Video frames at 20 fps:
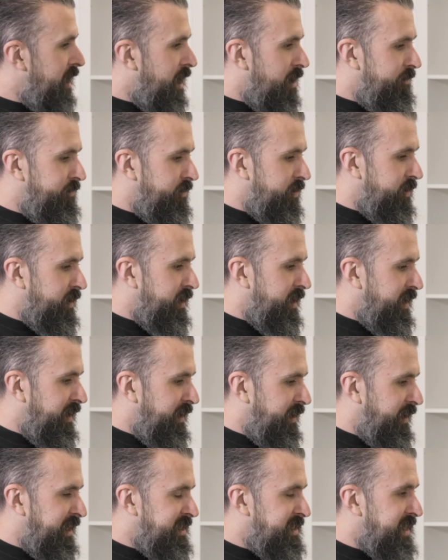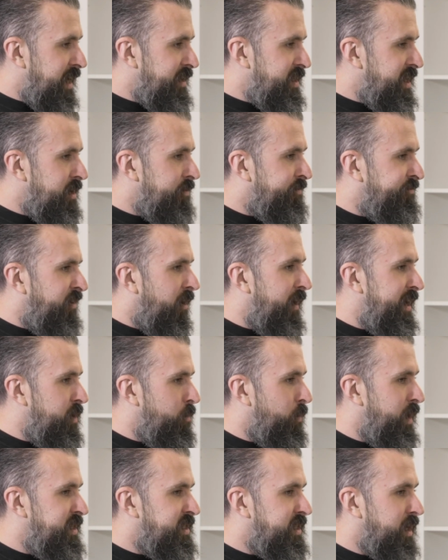it. It's that thing of
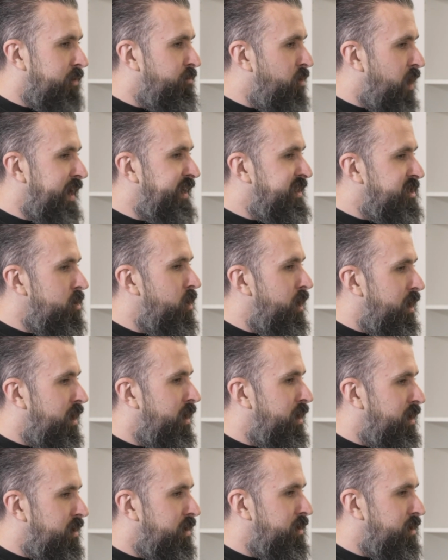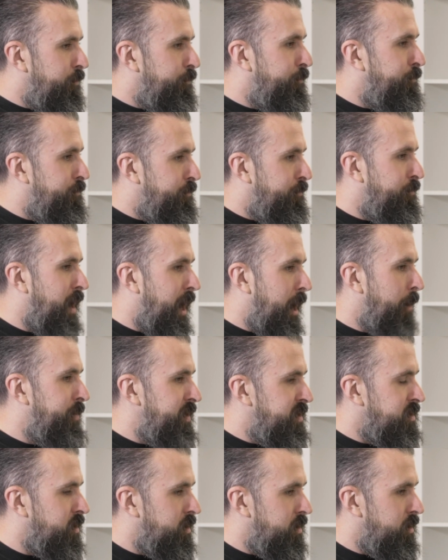finding ways to go, right, it's not, the pub
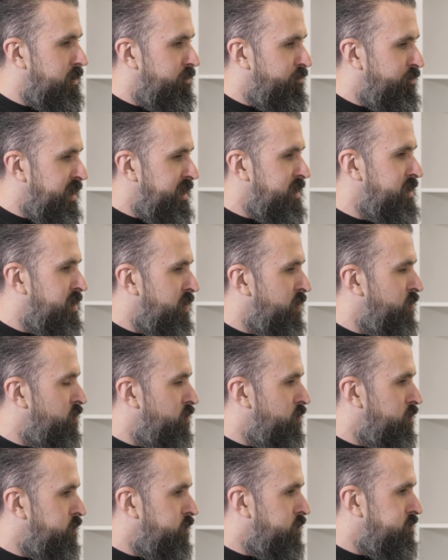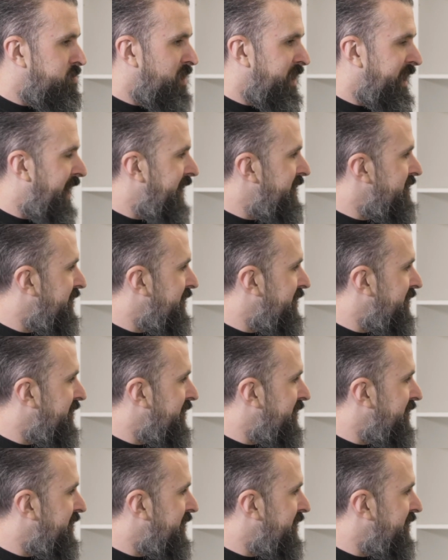isn't the reason we're getting